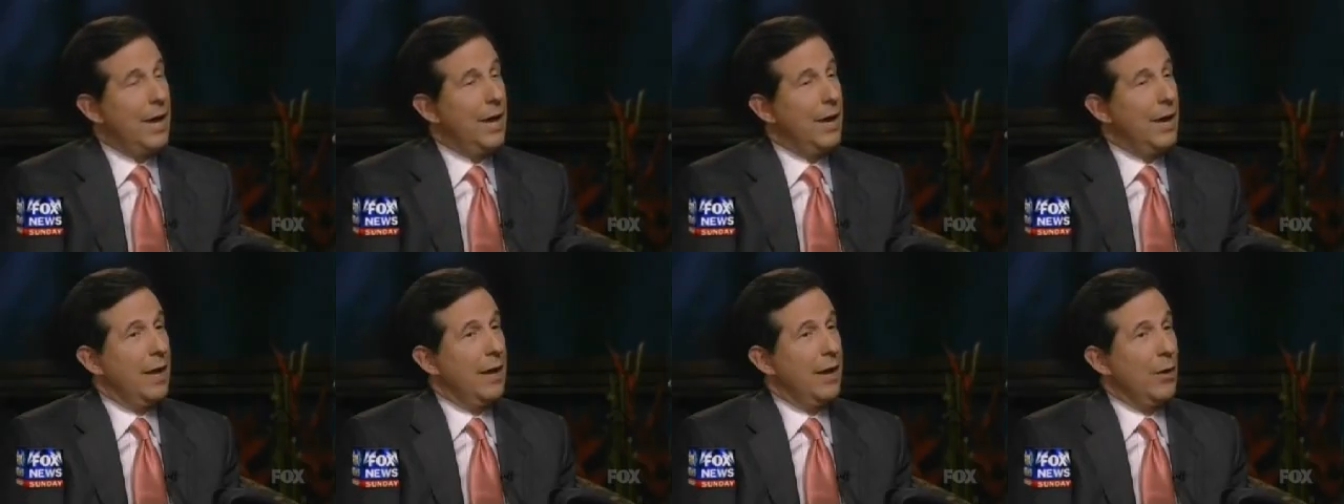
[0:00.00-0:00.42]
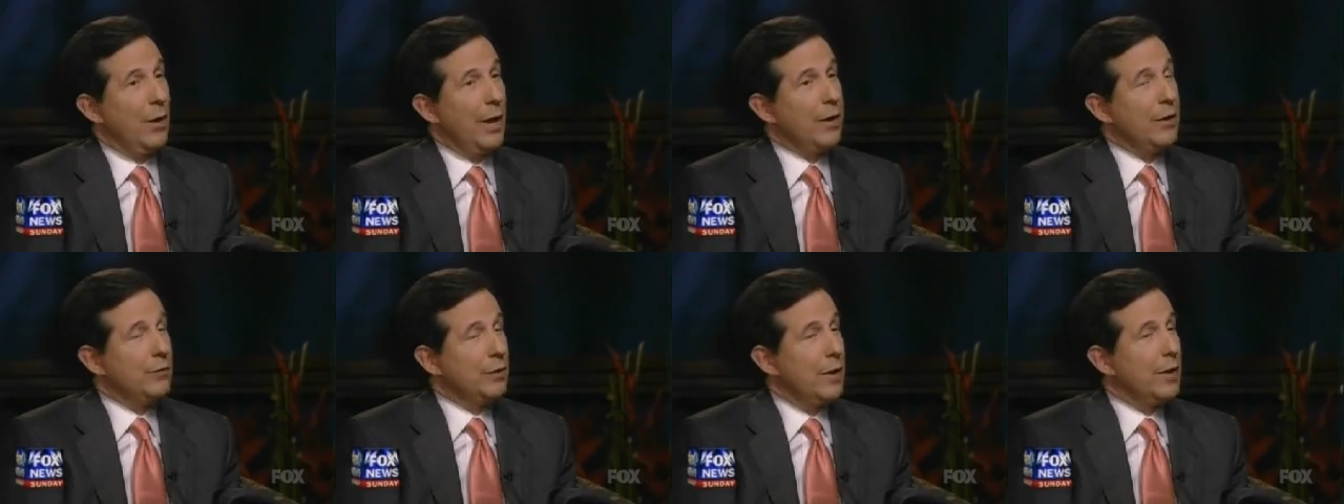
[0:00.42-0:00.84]
And I can
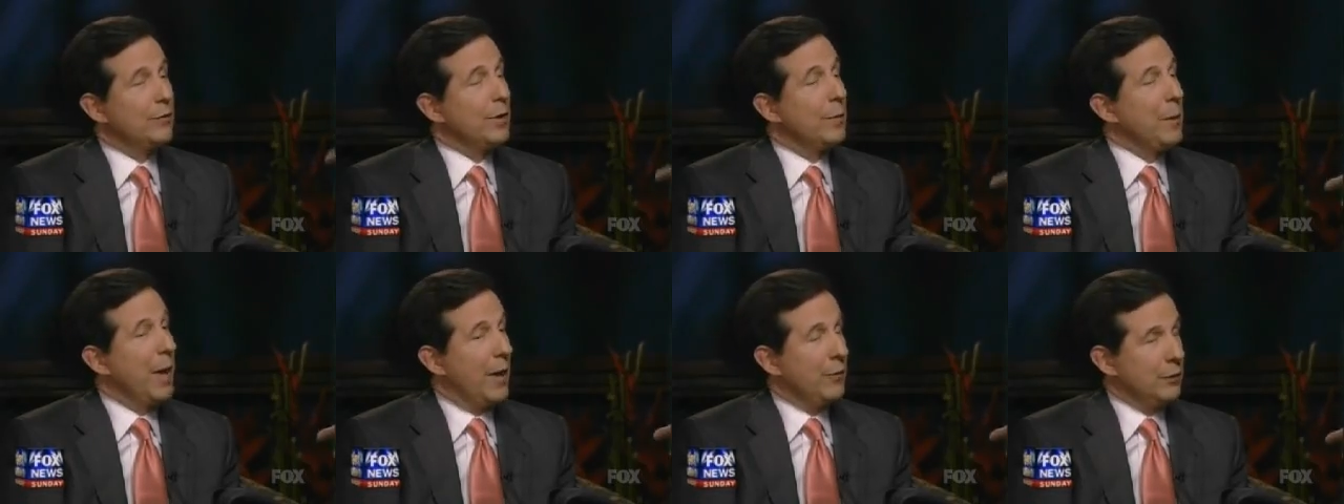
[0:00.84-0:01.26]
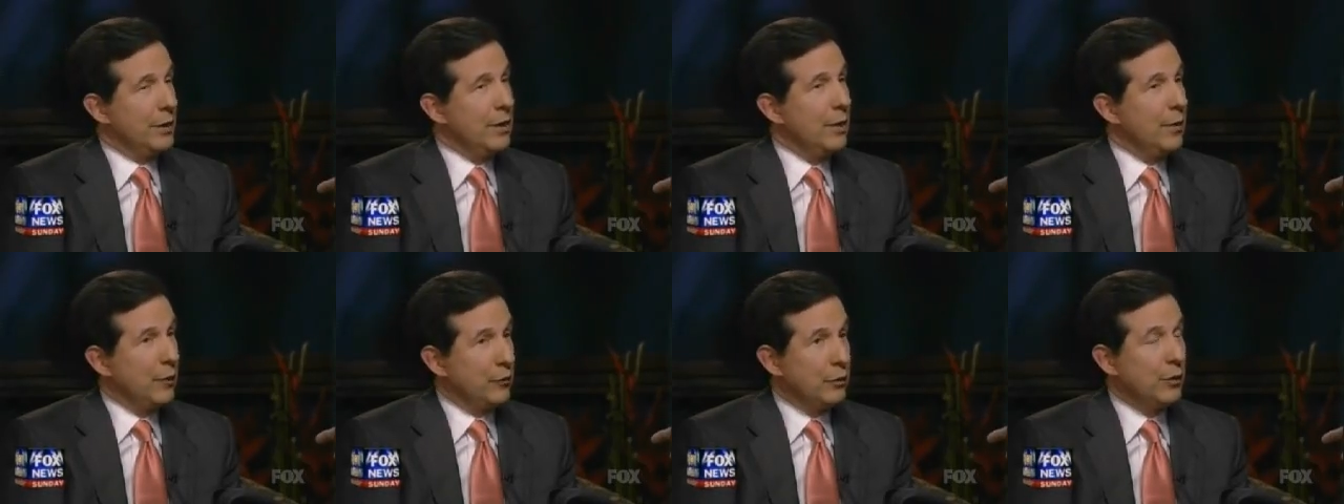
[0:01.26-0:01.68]
tell you, I'm
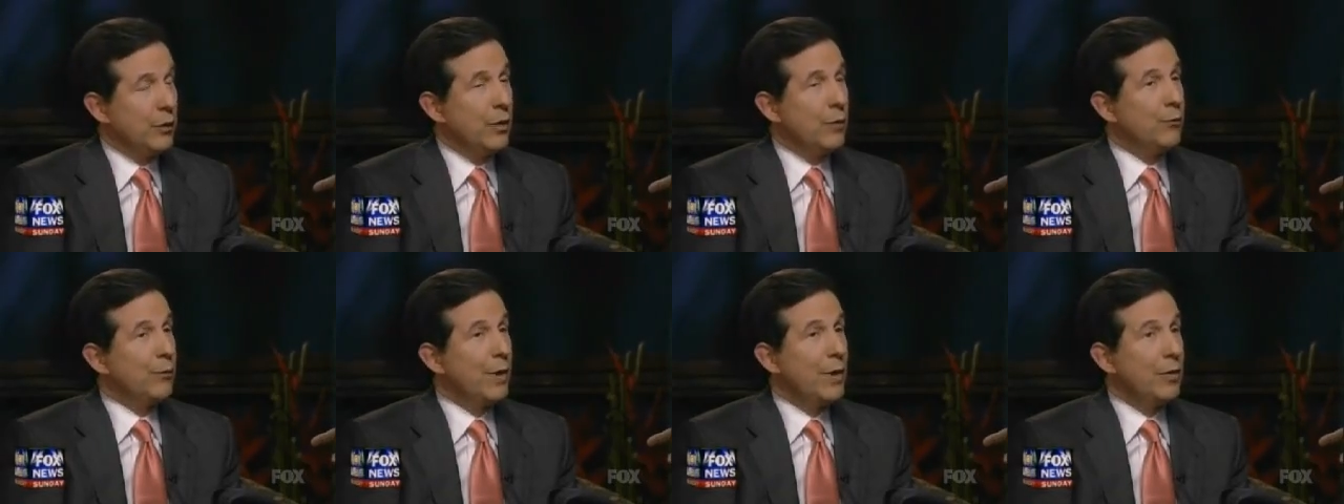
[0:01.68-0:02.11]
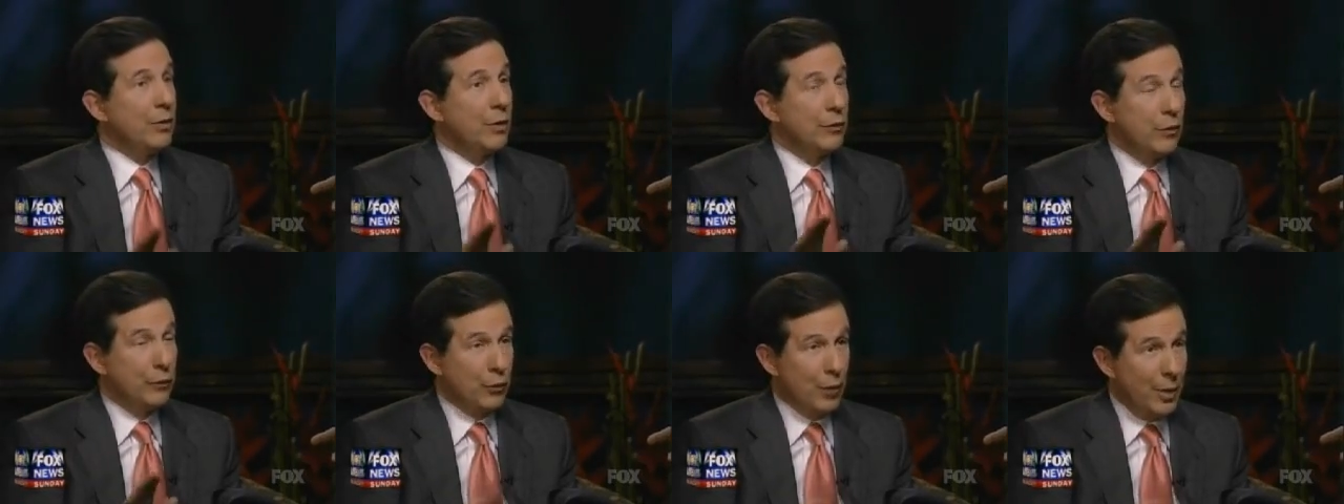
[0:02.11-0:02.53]
asking you this in good
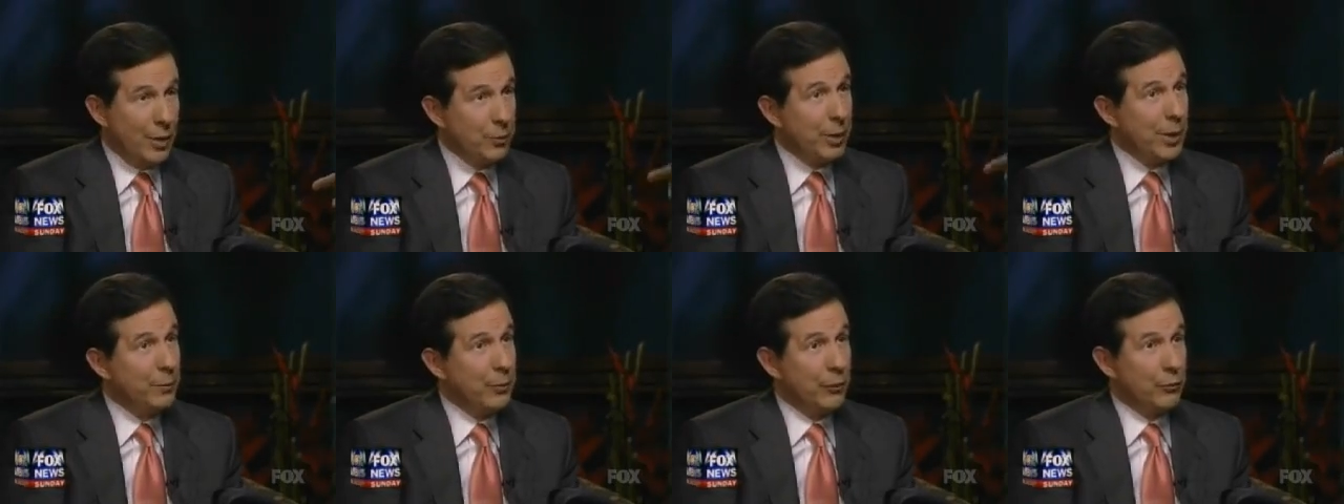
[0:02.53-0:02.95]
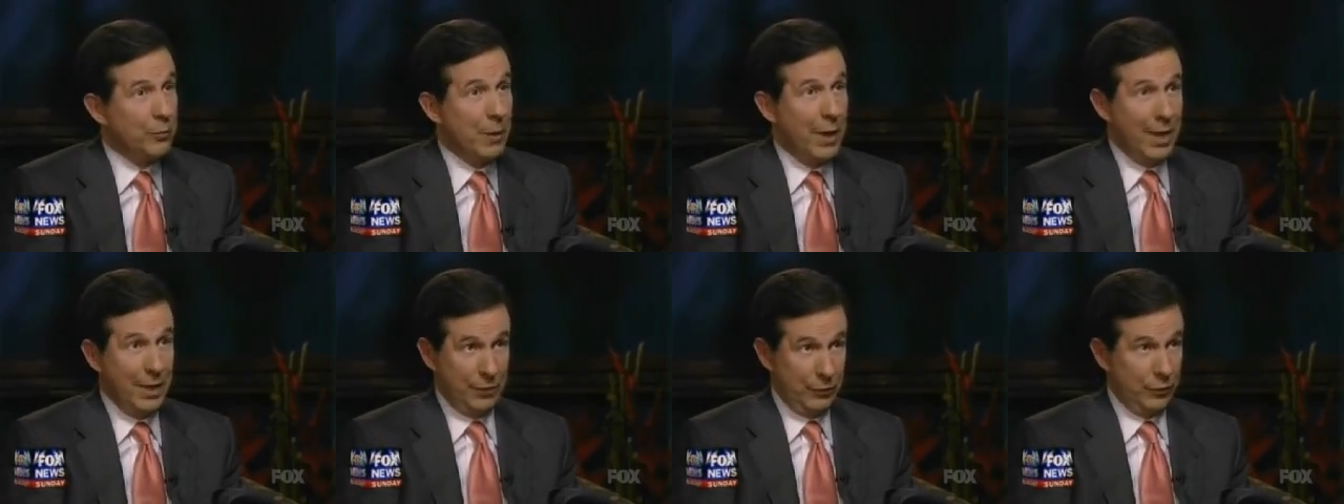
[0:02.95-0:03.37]
faith because it's on
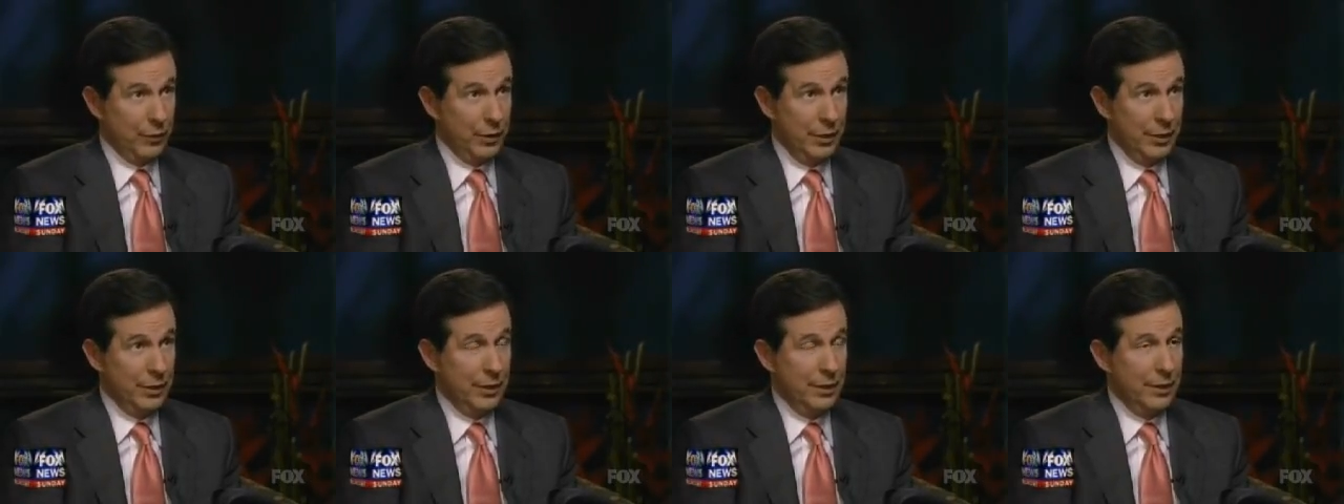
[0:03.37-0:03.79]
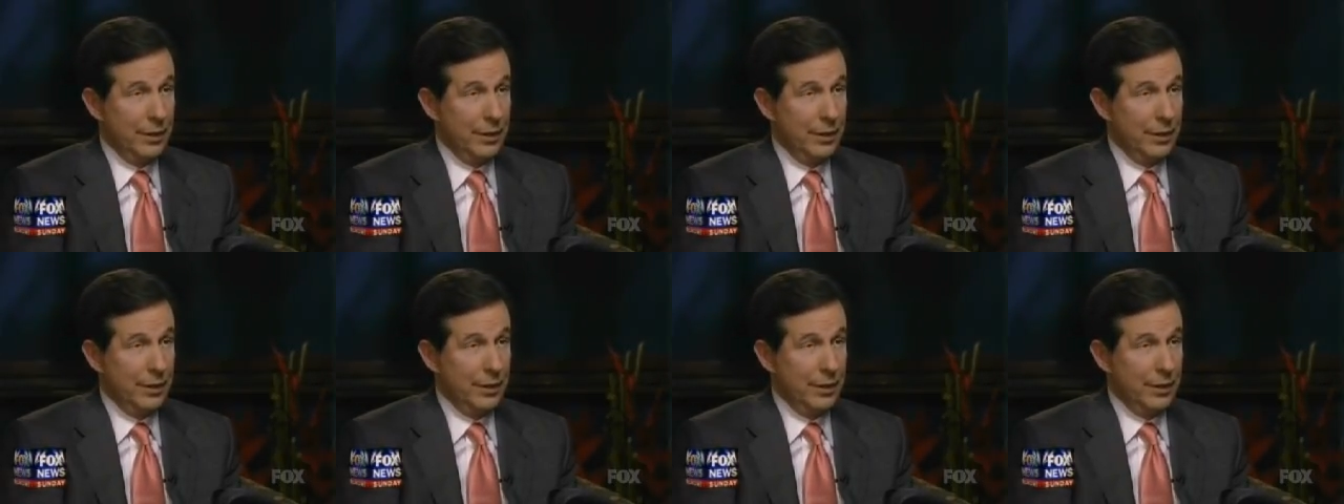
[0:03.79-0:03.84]
people's minds, sir.